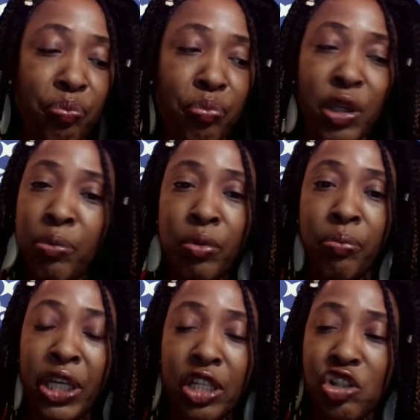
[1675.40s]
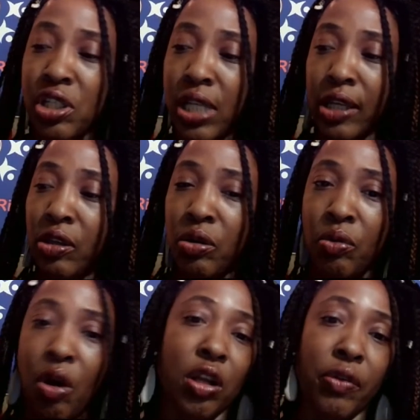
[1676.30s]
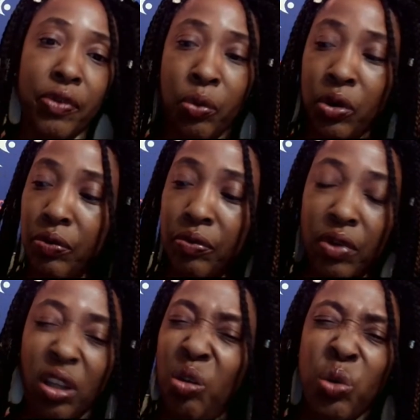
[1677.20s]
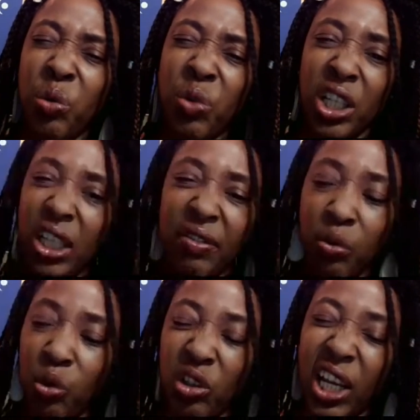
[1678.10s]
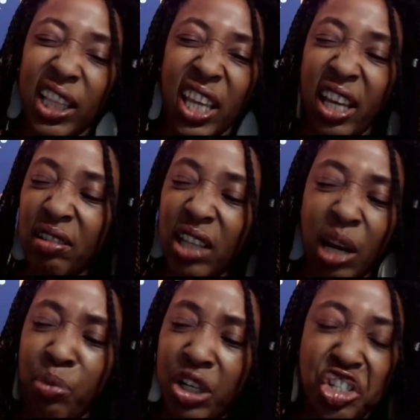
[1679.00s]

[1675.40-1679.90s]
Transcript: people being just like you all over the world. You wouldn't want to live like that. I'm pretty